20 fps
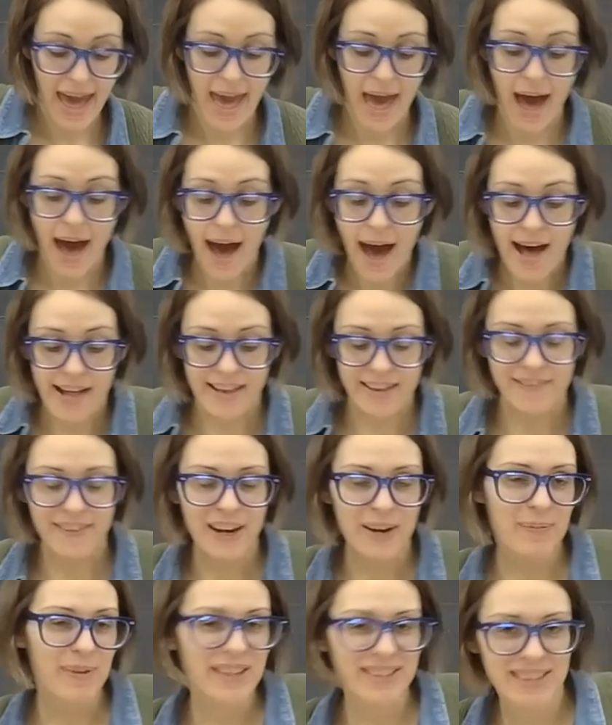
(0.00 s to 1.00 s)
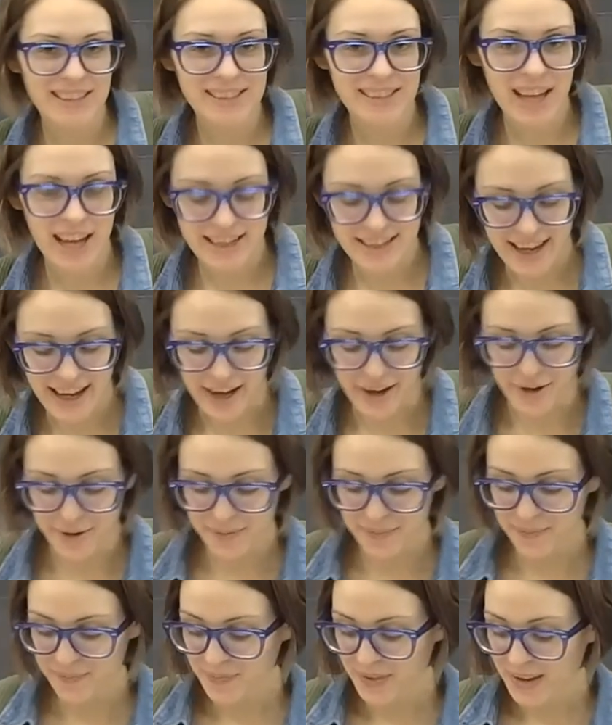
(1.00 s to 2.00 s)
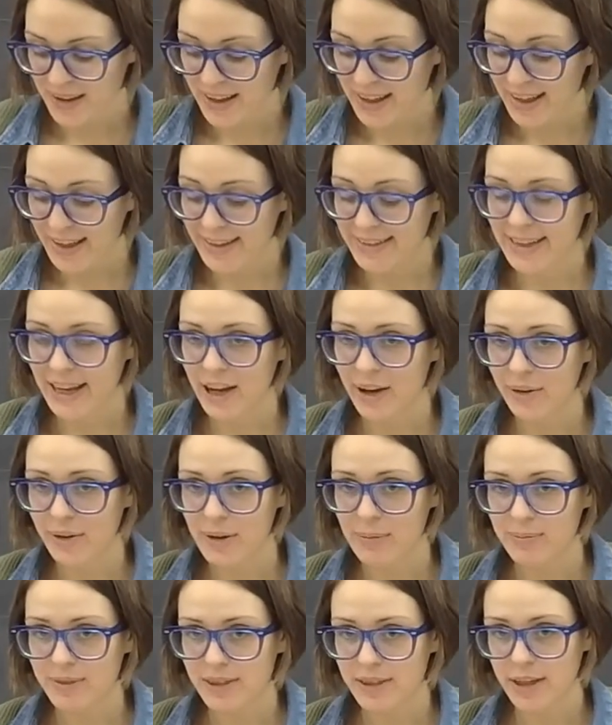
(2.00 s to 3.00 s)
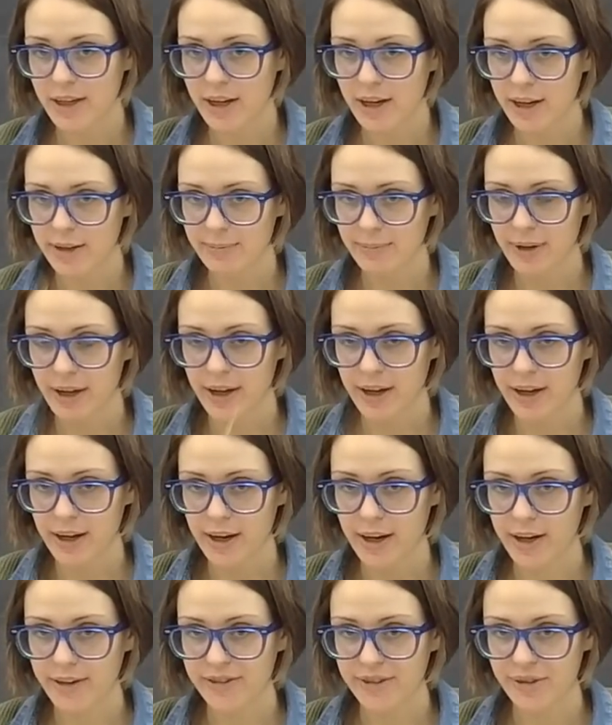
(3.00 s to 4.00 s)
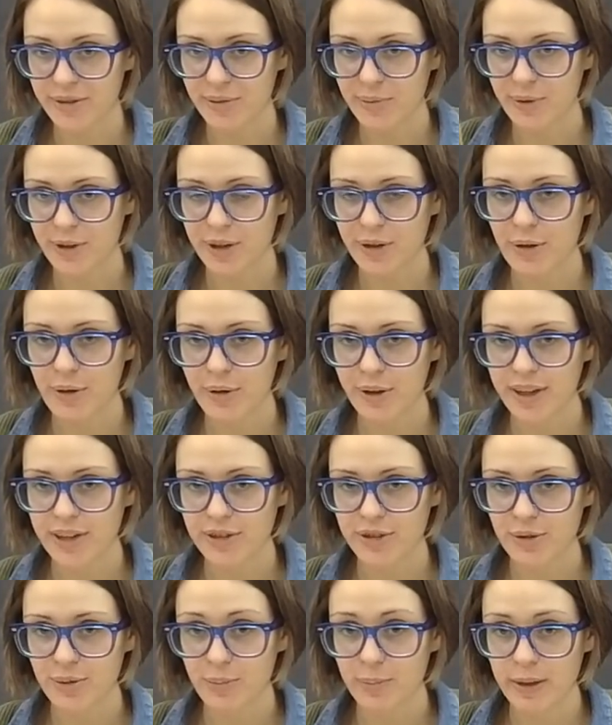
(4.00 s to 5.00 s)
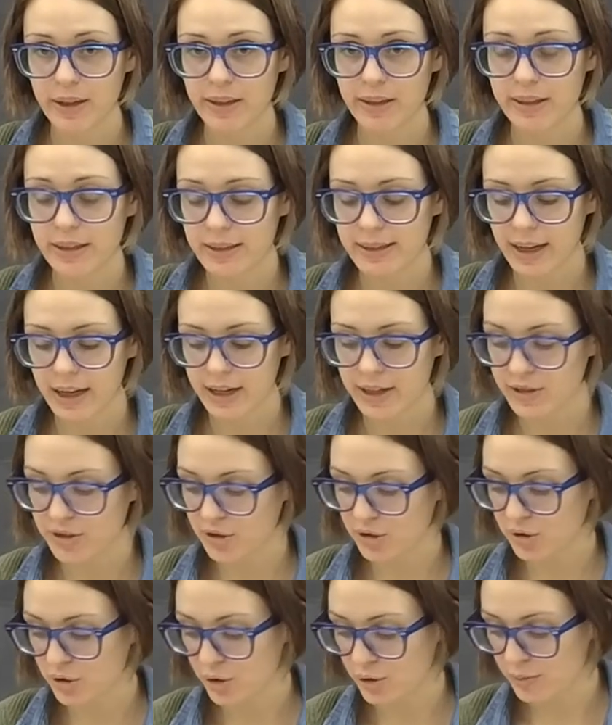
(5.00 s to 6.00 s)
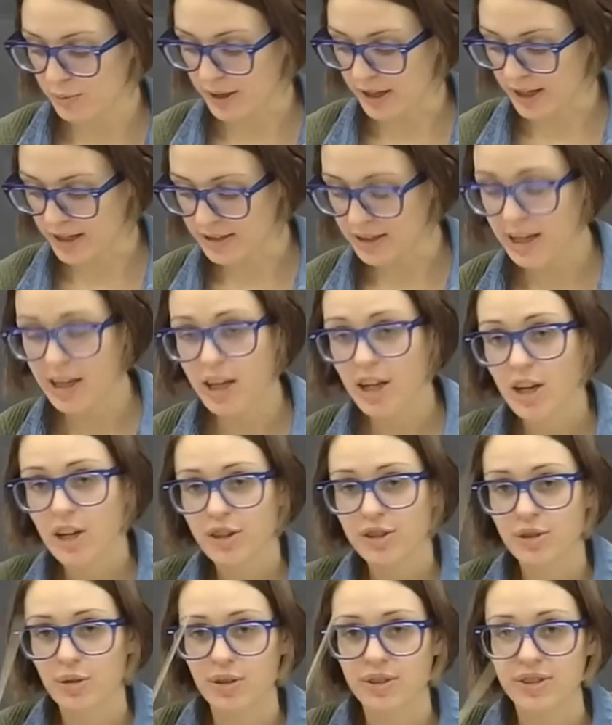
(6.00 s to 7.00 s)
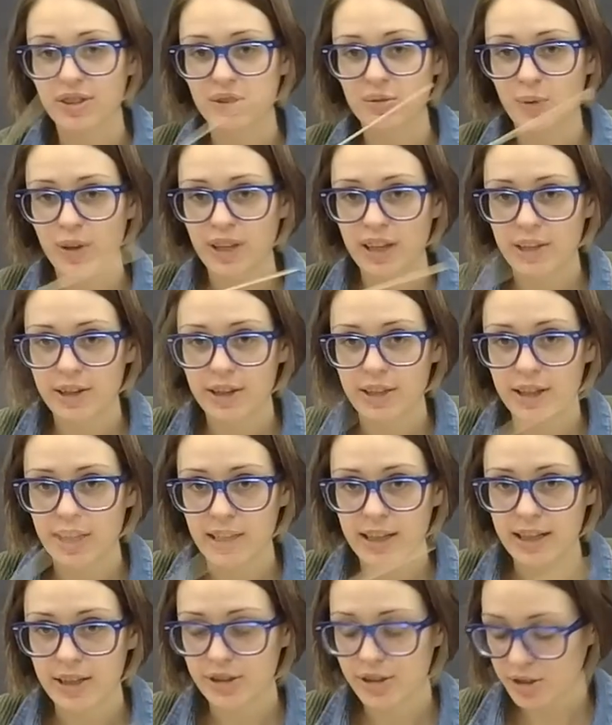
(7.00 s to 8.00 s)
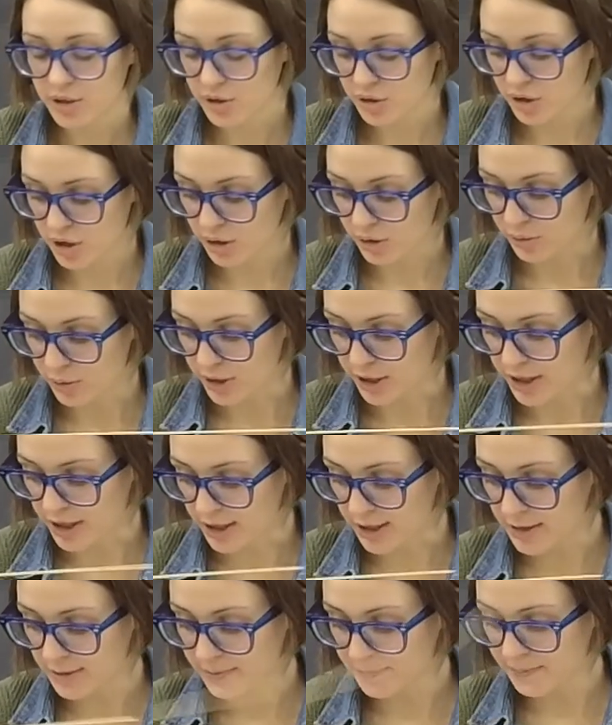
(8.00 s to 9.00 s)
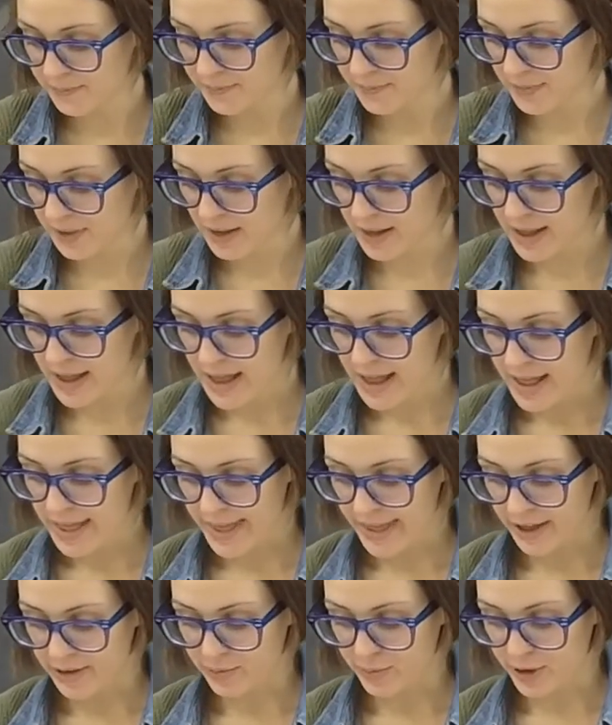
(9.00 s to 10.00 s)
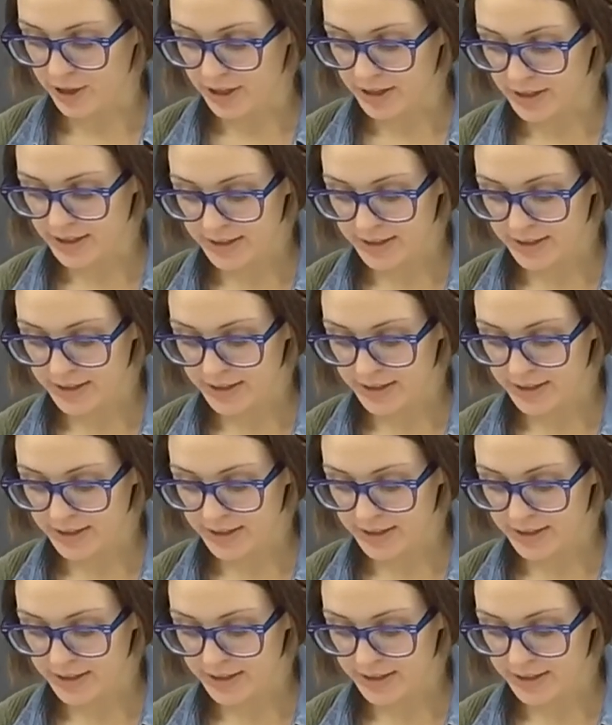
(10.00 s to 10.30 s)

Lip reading: all of our pieces cut now. And now comes the hard part. We're going to build our snowman. So this is when you're gonna need your skewer. And we're gonna